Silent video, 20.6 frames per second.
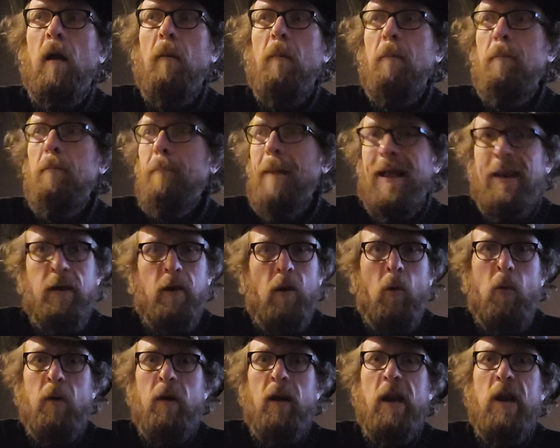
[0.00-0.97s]
men
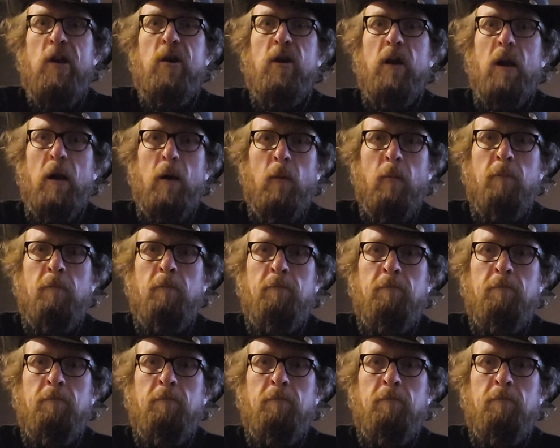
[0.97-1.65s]
don't need you.